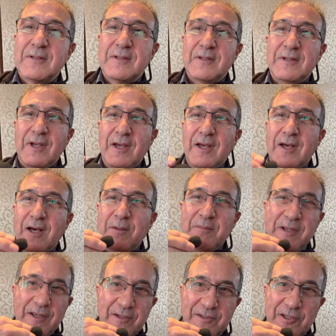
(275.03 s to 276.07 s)
Yeah,
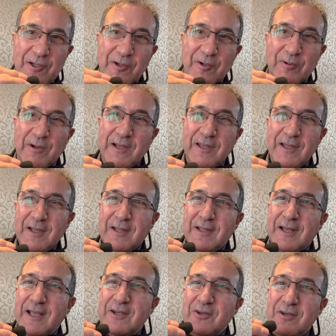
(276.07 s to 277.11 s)
I'm here too.
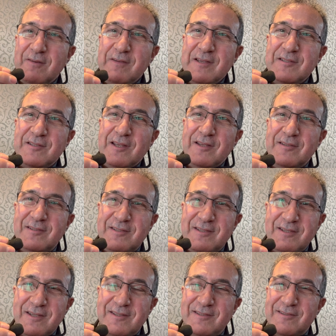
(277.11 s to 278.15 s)
I couldn't resist.
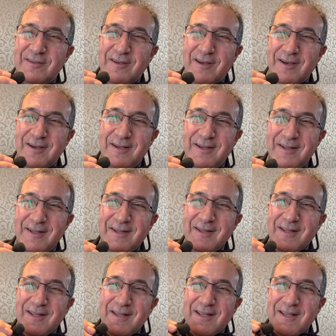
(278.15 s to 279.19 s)
It's uh,
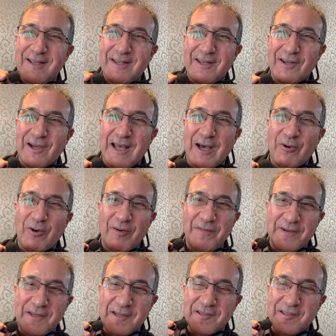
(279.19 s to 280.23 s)
you know how
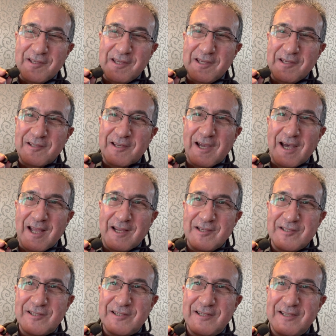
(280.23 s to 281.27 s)
often do you see these
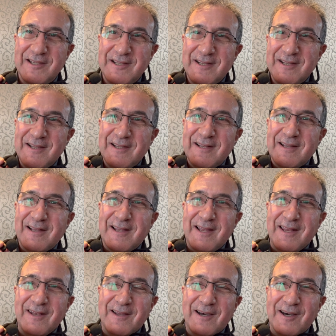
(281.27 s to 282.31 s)
guys?
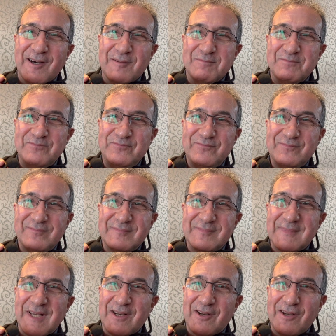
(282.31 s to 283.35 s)
And um,
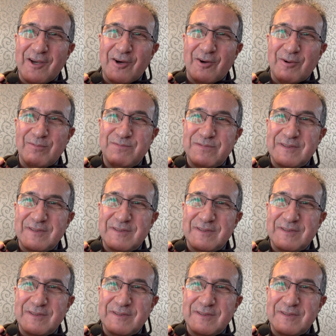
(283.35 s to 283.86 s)
I don't know.